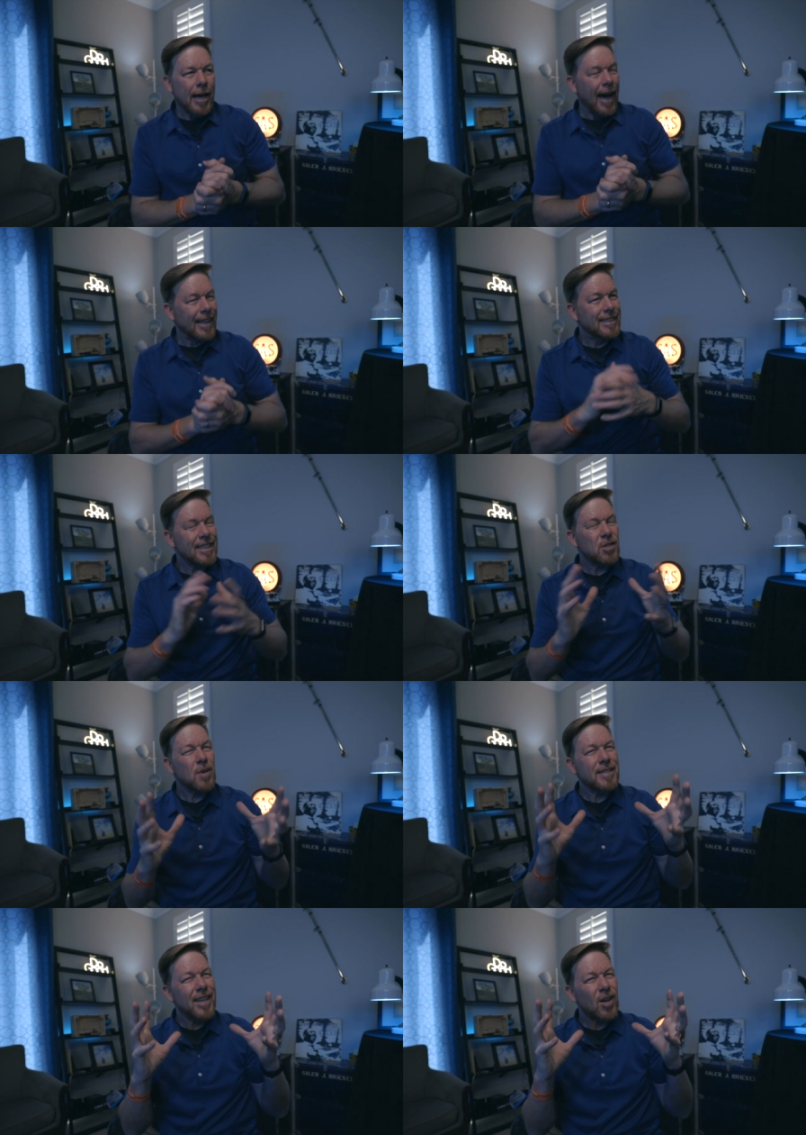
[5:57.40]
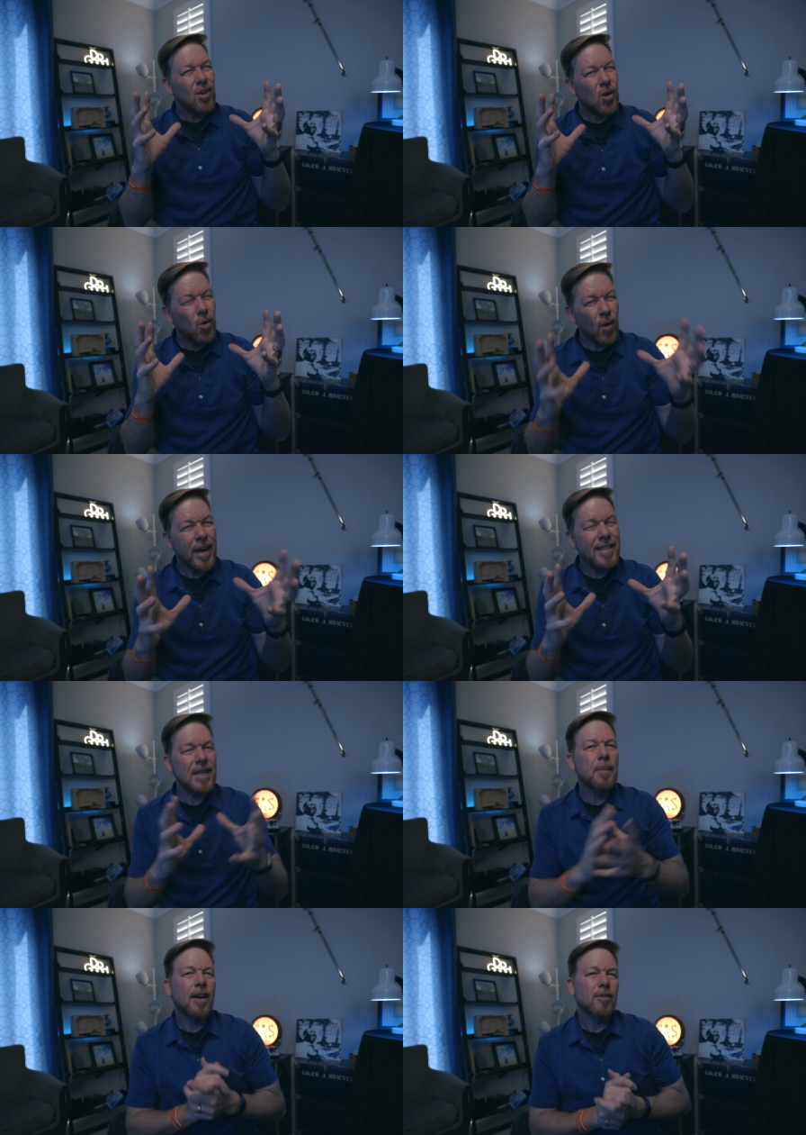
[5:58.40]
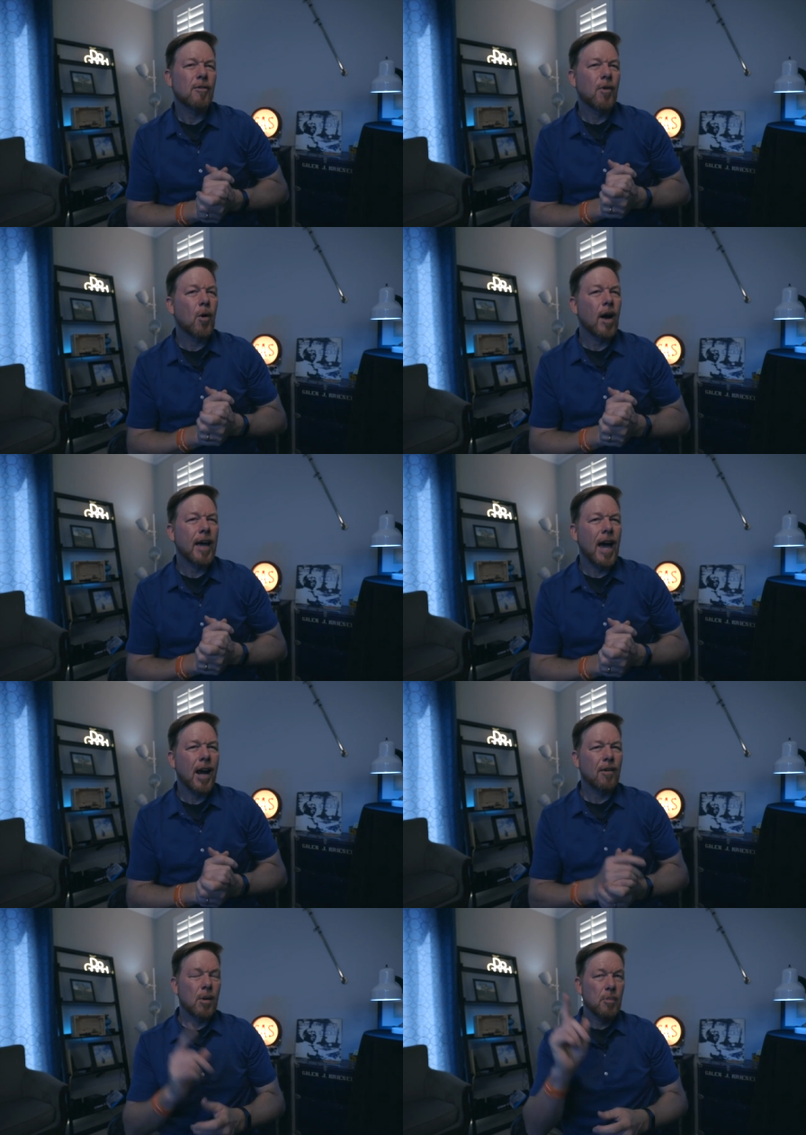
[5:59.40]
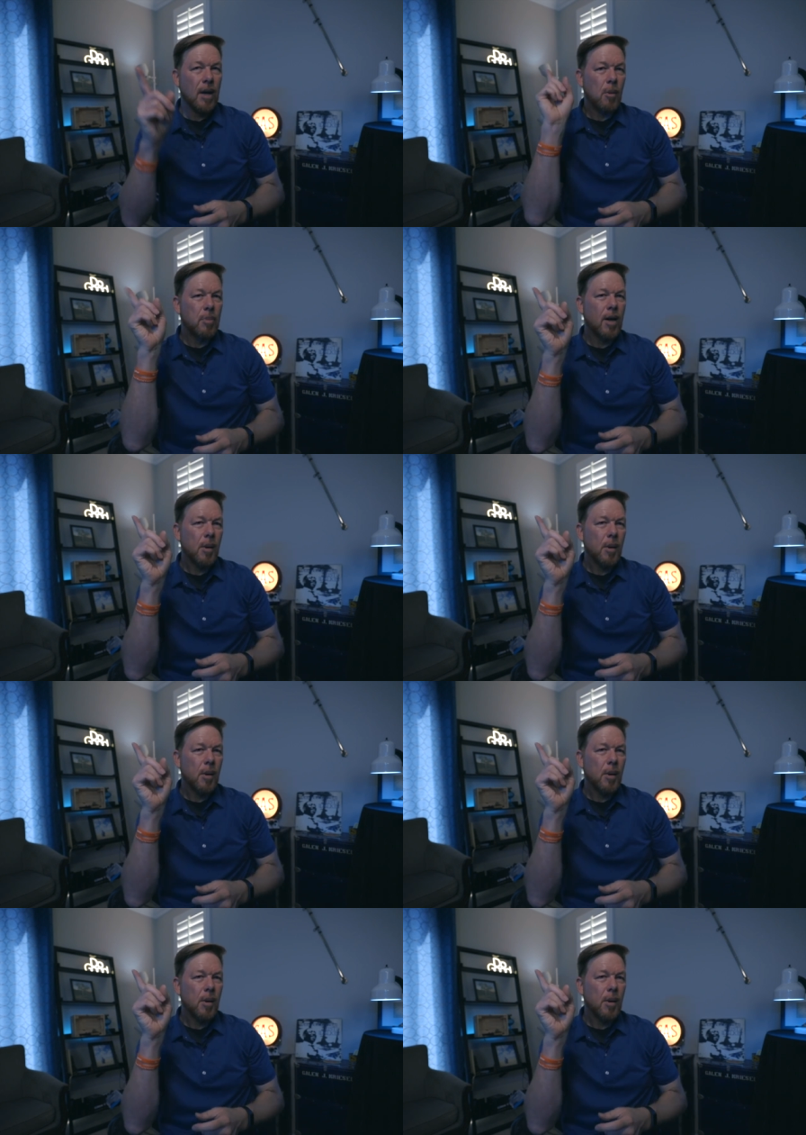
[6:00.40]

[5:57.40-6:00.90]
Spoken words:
I just wasn't crazy about the photo I got of it, but I'll put